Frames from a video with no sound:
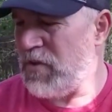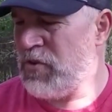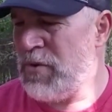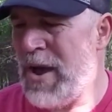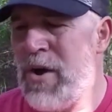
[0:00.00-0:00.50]

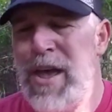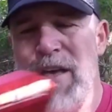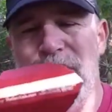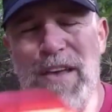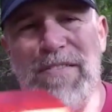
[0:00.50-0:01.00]
So now
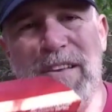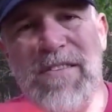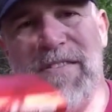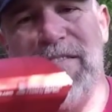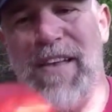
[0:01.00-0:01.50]
this
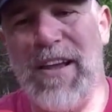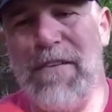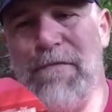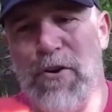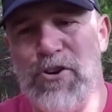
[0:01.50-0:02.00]
is the
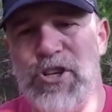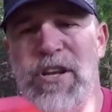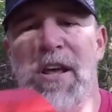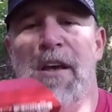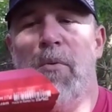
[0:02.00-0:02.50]
second
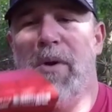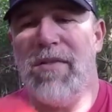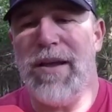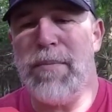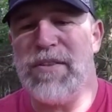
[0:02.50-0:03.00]
version. What I
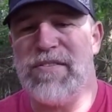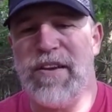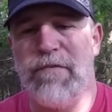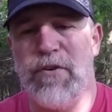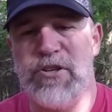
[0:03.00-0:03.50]
like about the
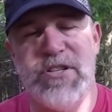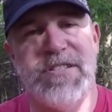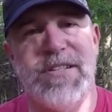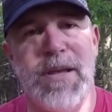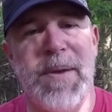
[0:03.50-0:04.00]
second version
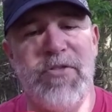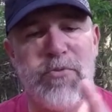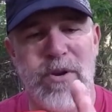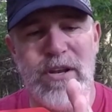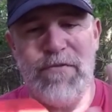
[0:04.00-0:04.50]
is that they made
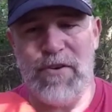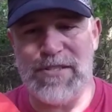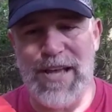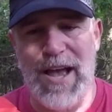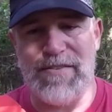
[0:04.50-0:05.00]
three different
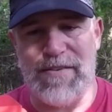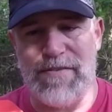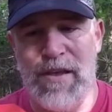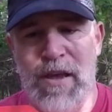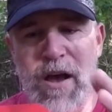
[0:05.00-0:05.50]
sizes.